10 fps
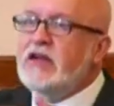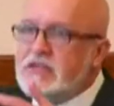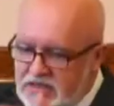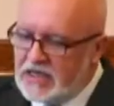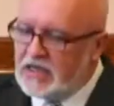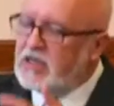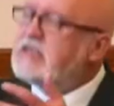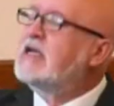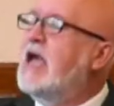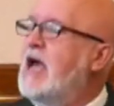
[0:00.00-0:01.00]
still to
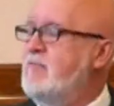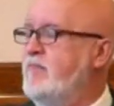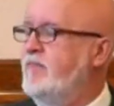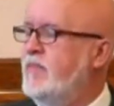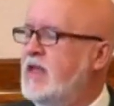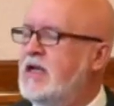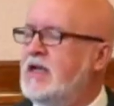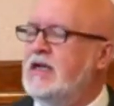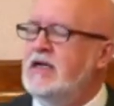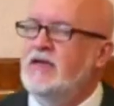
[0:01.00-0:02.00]
come
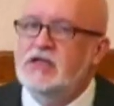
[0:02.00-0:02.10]
this